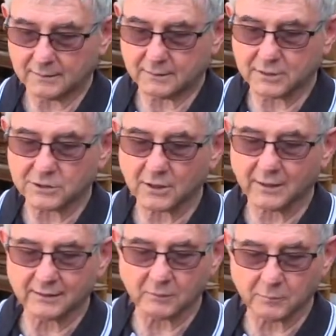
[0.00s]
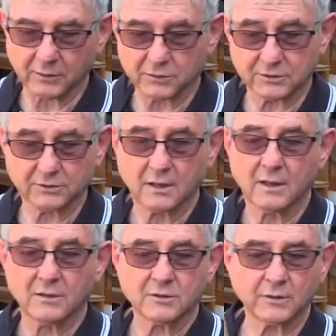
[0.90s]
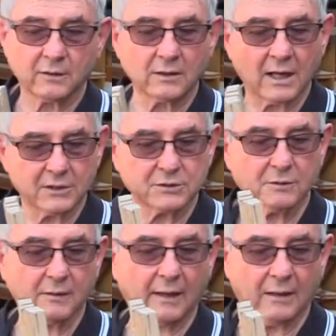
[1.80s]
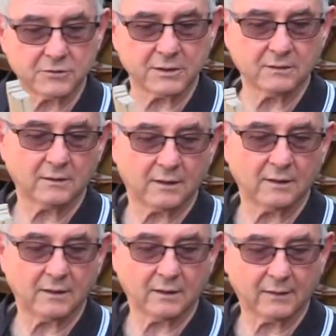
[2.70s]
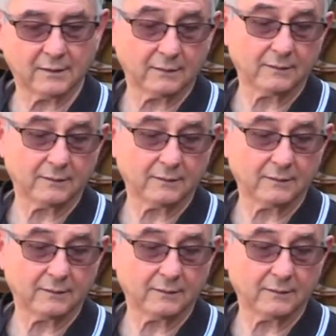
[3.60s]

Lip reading: designed and built so they'll last out in the